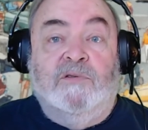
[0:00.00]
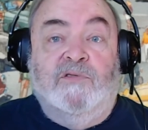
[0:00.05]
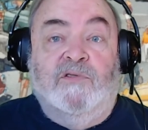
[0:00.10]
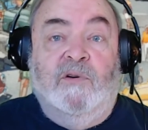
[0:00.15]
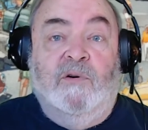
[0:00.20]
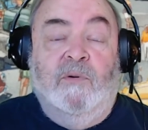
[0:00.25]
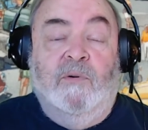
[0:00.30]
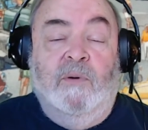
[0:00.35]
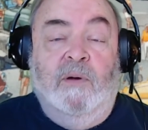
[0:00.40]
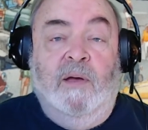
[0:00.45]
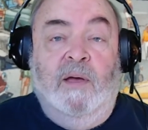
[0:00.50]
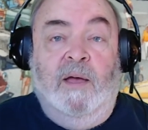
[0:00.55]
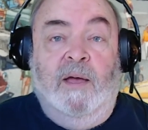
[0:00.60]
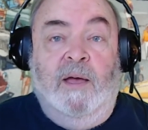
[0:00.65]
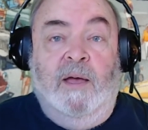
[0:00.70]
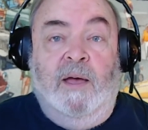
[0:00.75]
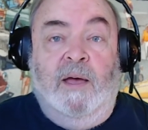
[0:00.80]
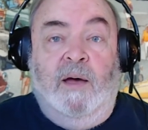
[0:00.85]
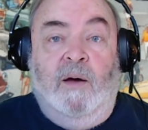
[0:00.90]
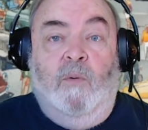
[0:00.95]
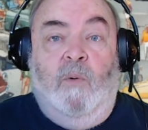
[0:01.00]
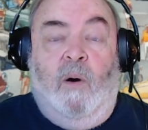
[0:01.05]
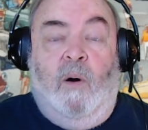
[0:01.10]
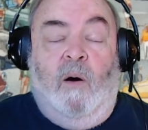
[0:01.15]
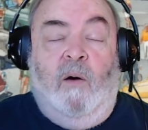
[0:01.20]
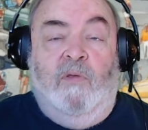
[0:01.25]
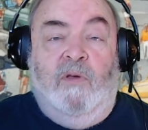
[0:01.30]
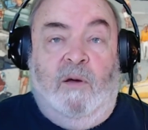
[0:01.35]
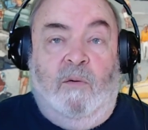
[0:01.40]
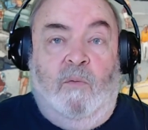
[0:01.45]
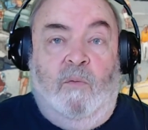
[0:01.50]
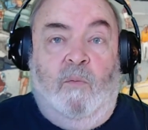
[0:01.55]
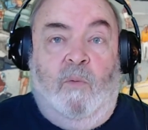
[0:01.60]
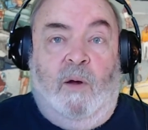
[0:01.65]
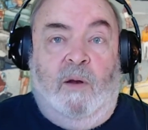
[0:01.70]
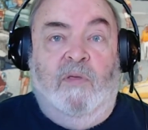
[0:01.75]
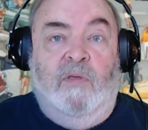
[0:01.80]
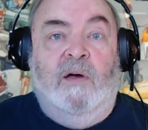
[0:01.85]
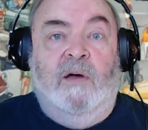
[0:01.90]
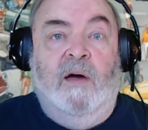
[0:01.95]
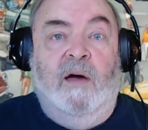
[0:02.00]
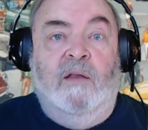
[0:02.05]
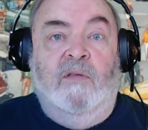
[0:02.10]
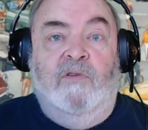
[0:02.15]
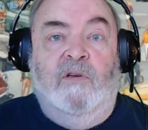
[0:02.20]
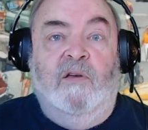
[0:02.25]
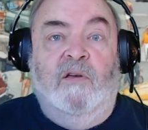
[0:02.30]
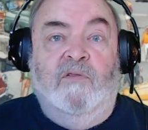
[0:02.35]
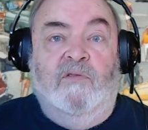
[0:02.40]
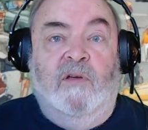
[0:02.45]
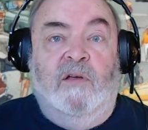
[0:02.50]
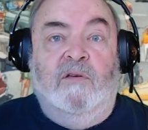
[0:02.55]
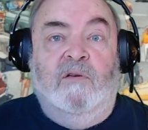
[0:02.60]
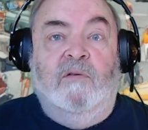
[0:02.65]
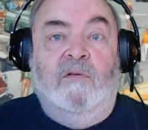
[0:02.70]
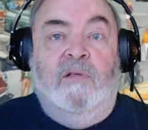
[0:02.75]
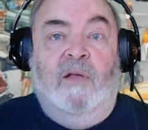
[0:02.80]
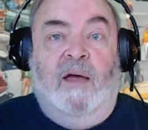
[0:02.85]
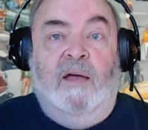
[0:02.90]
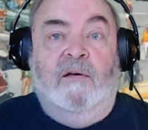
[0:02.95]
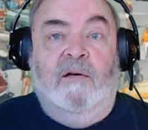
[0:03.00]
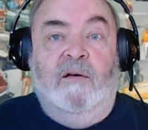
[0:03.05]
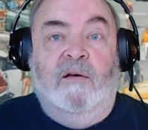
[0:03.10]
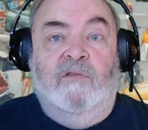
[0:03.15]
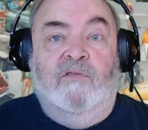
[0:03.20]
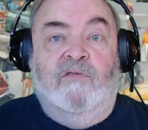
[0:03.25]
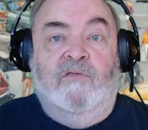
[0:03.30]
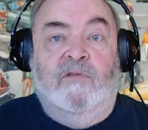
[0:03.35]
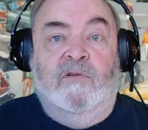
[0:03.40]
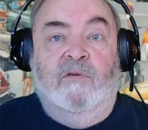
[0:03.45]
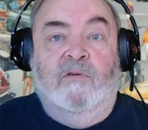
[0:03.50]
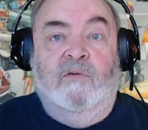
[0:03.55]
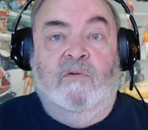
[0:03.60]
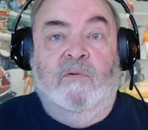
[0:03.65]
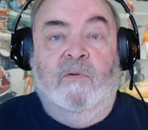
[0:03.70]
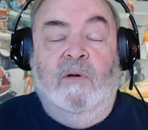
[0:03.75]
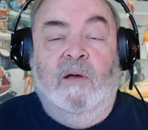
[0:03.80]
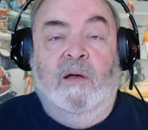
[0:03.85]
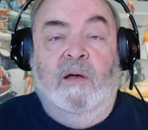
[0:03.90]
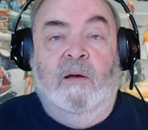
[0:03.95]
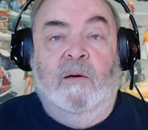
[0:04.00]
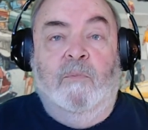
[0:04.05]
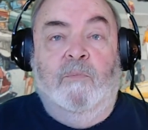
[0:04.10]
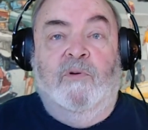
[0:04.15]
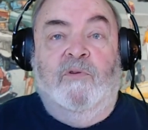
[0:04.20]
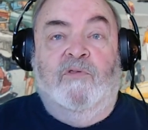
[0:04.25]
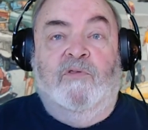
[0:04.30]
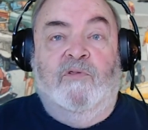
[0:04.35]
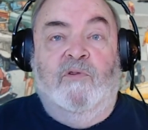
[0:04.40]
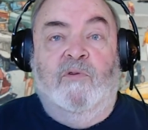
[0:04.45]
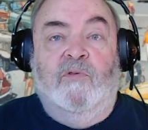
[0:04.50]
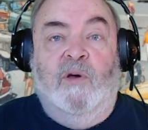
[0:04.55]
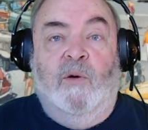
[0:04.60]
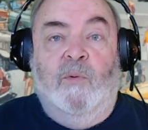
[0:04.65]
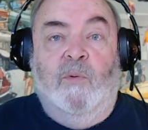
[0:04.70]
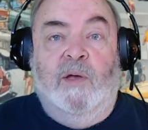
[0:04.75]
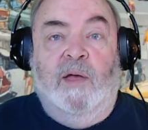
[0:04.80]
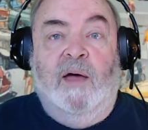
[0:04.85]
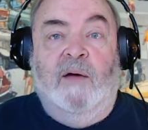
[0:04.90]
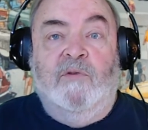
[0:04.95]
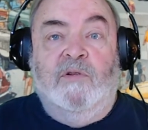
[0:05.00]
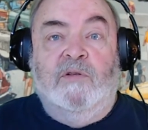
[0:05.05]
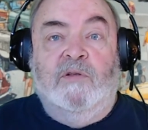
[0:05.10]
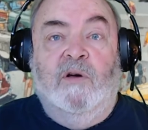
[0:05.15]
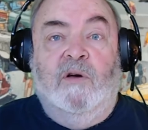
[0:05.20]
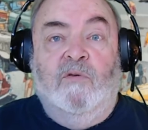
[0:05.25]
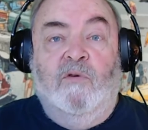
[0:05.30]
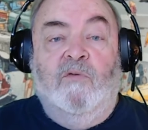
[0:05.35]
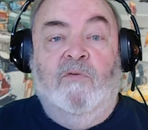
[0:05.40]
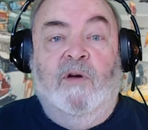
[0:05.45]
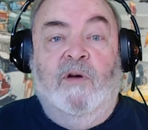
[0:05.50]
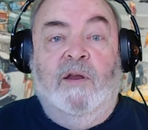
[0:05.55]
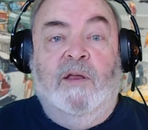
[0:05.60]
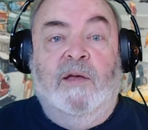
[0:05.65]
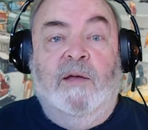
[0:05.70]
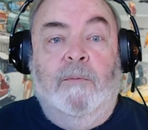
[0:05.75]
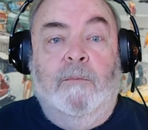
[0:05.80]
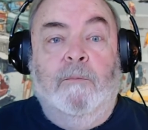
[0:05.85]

So what are the kind of things that you'd like us to pursue that we haven't done already?